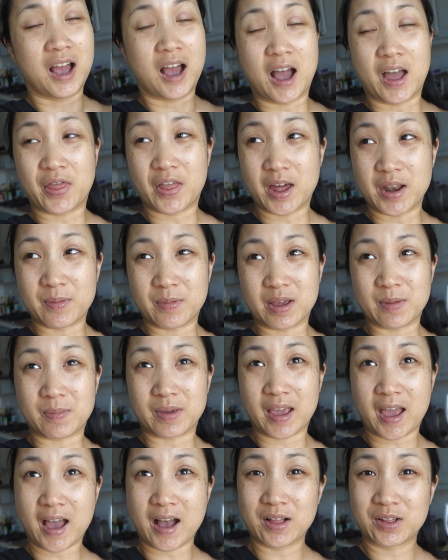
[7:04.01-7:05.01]
I thought it might be
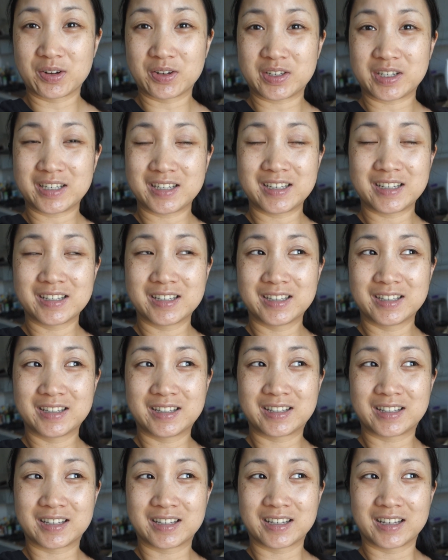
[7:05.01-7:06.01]

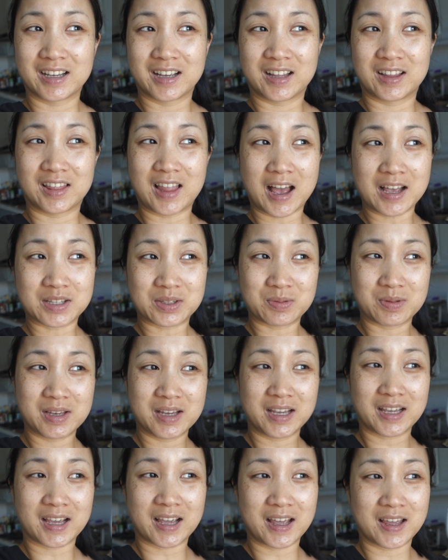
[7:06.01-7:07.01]
allergies last
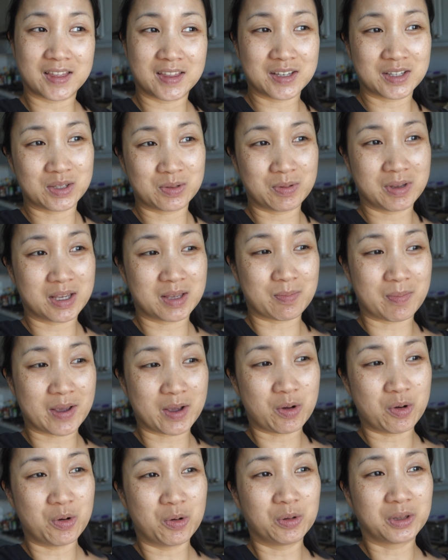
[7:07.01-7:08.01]
week, and this week my
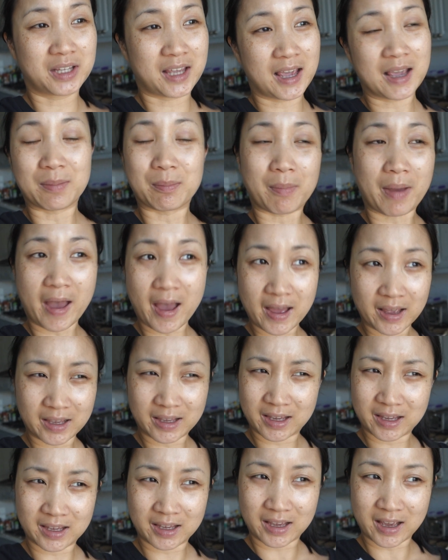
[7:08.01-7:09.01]
cold came back,
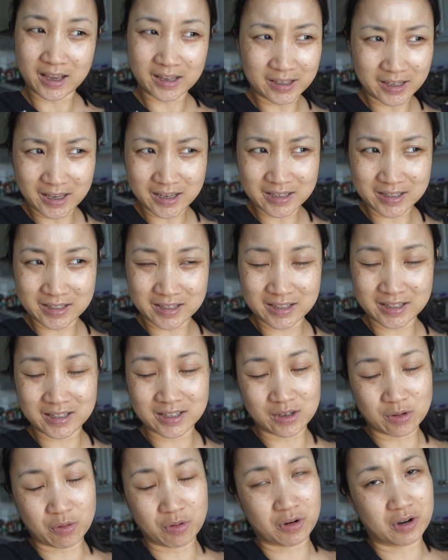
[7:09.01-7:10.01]
I guess,
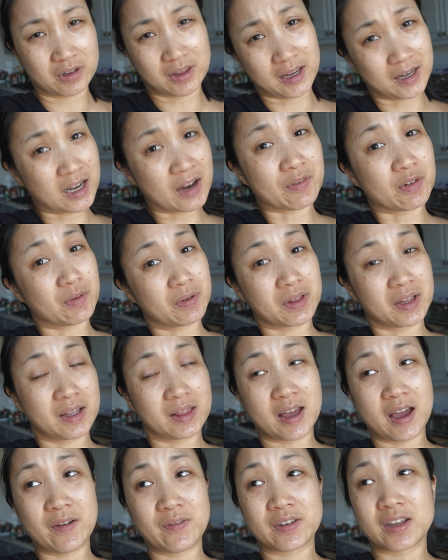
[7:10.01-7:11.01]
or like never really
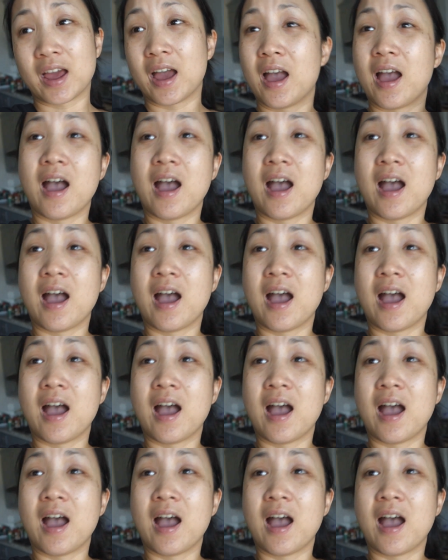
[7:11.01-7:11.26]
left.